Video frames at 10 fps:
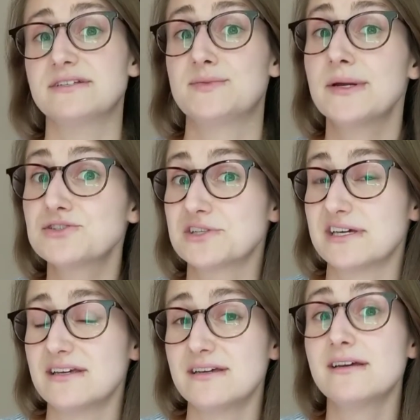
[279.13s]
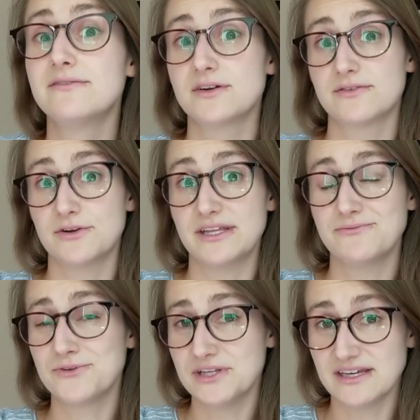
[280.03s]
especially if you're a
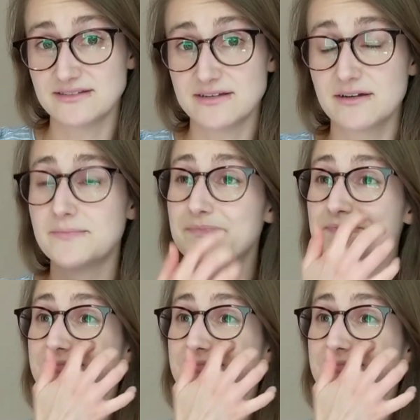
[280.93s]
freelancer.